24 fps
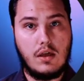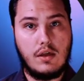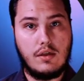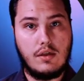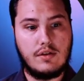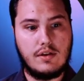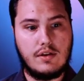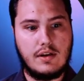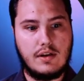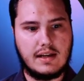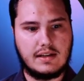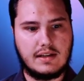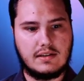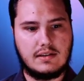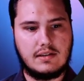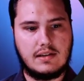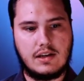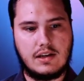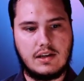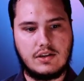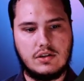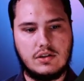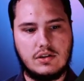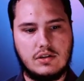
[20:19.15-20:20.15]
the next
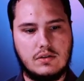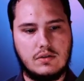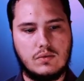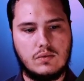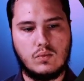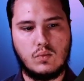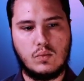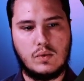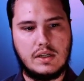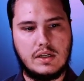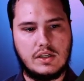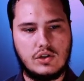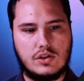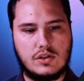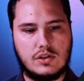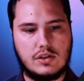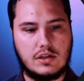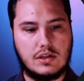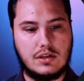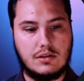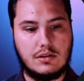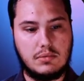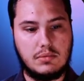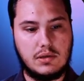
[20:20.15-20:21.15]
section, which is
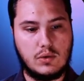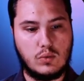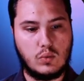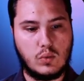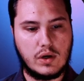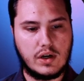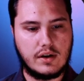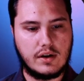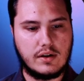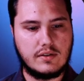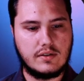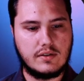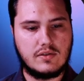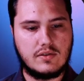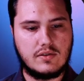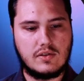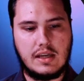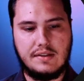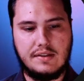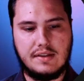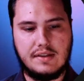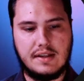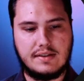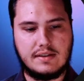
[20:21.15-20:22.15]
going to be words,
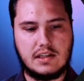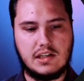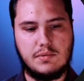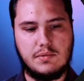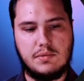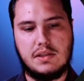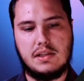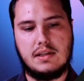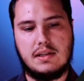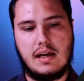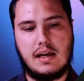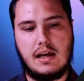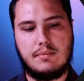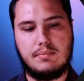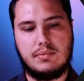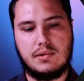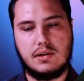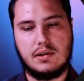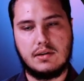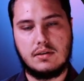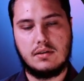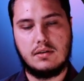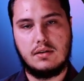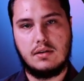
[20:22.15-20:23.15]
and that's going to be the
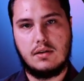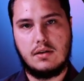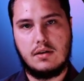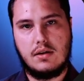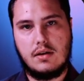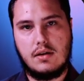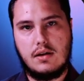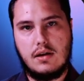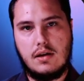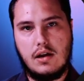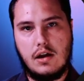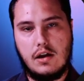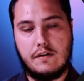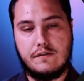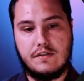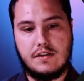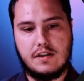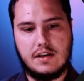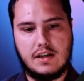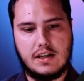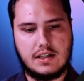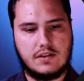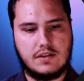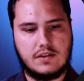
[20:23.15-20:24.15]
topic of the
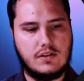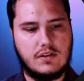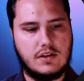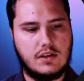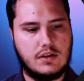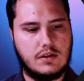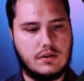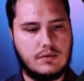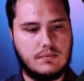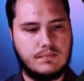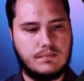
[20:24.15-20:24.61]
next video.